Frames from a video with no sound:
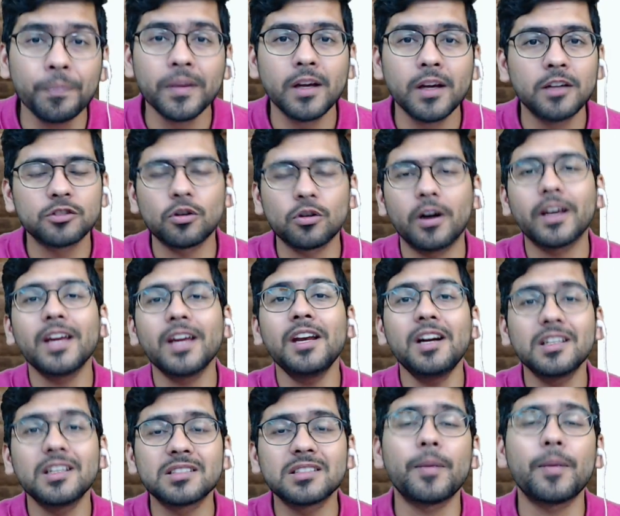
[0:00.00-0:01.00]
So again, it
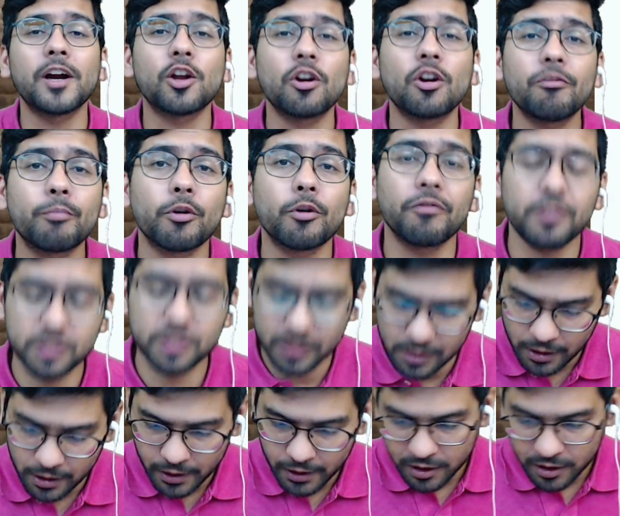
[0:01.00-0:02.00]
is a matter of professional
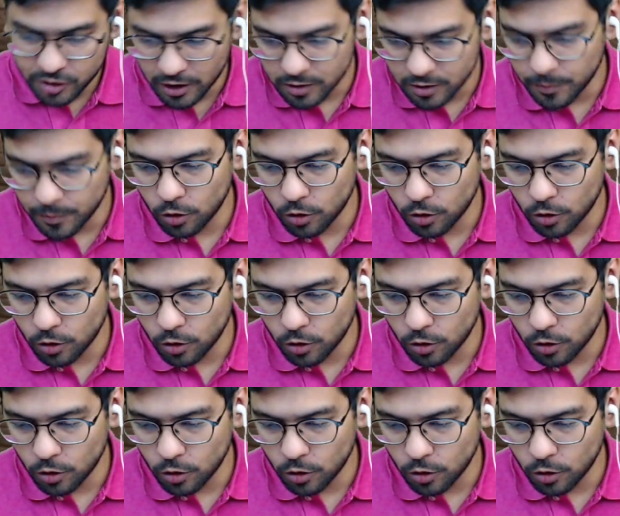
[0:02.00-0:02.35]
judgment.